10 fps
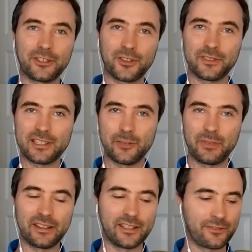obviously,
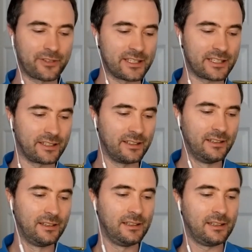being the difference in
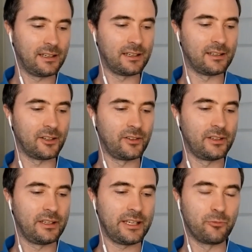
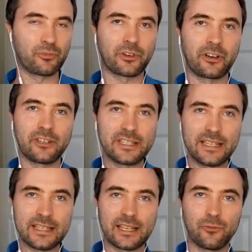
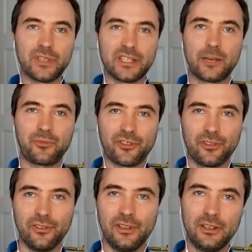priorities and
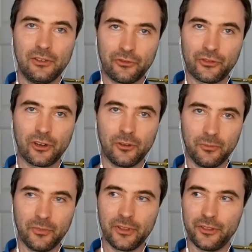perception
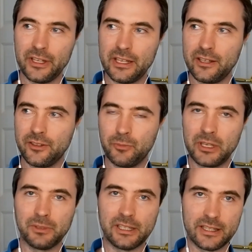from the
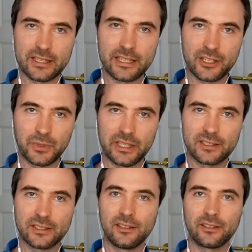people in the
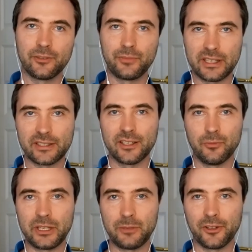C-suite compared to the
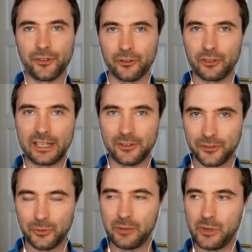people on the
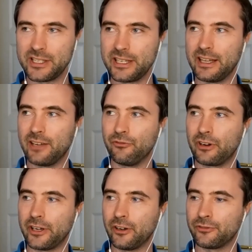ground. We see that
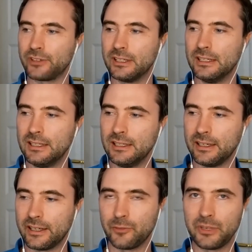very often.
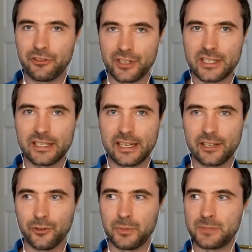And I'd be interested to
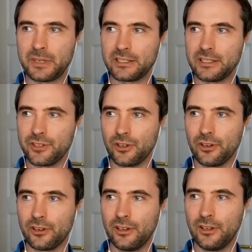get your perspectives
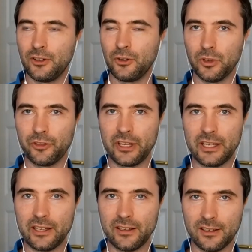on what
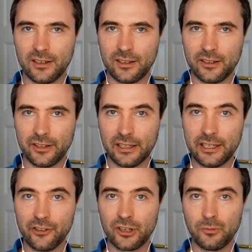the
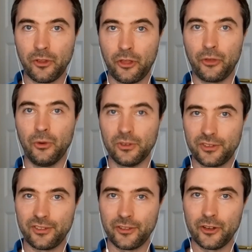leadership
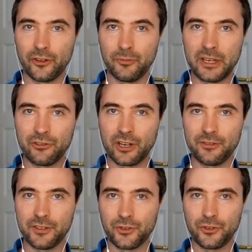thought the main
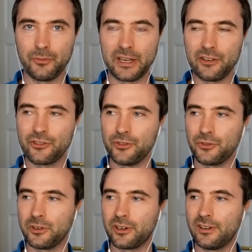drivers or the main
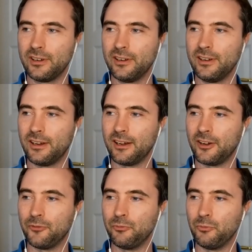issues were.
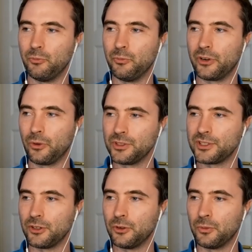But
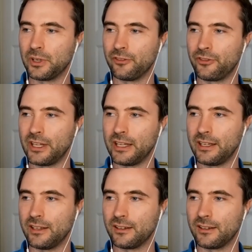also, one of
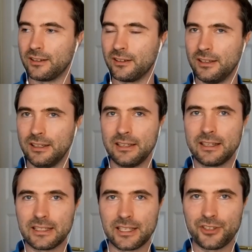the
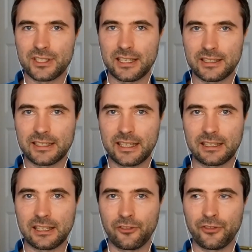things I'd just like to get
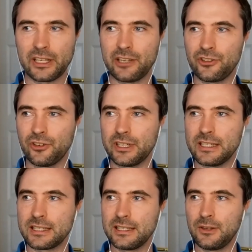clarification on
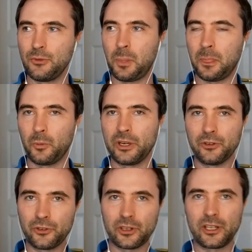is, when
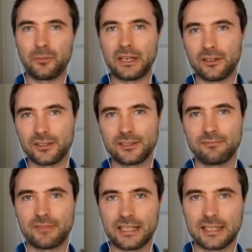you're talking about
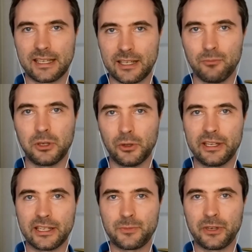things like
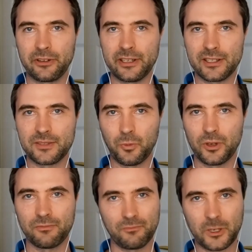employee experience,
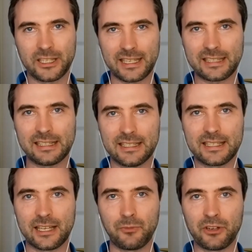what exactly is
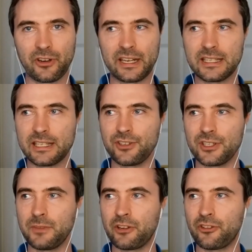that measuring? Is it
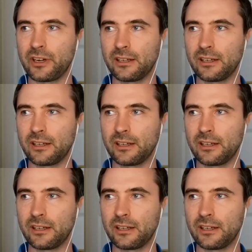just measuring